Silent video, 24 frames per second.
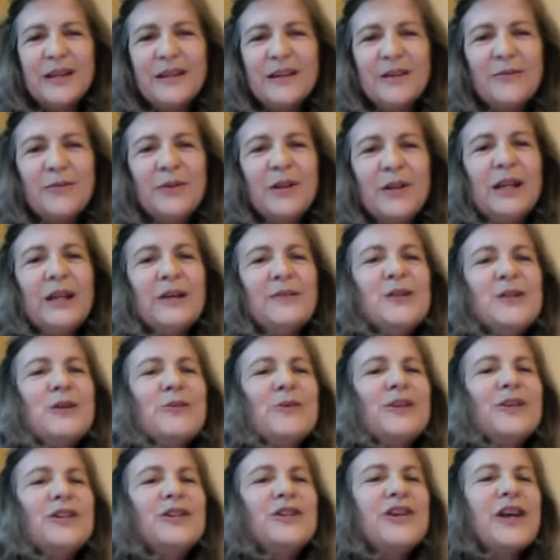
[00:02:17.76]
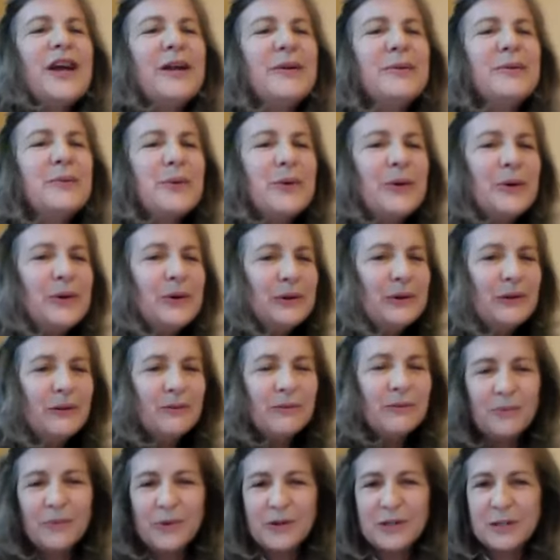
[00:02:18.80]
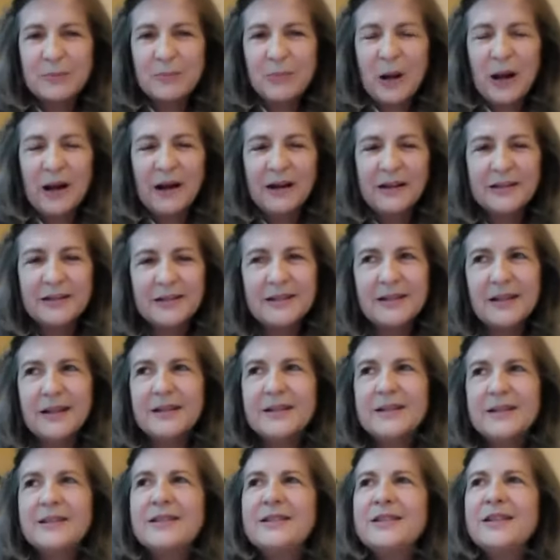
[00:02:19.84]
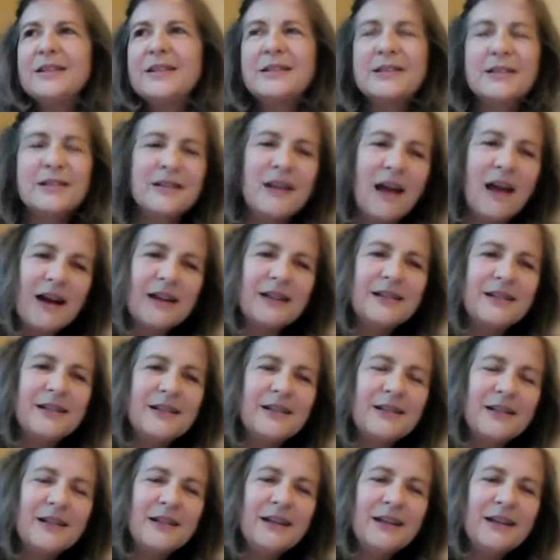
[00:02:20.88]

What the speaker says: if it gives you a general response, it's just not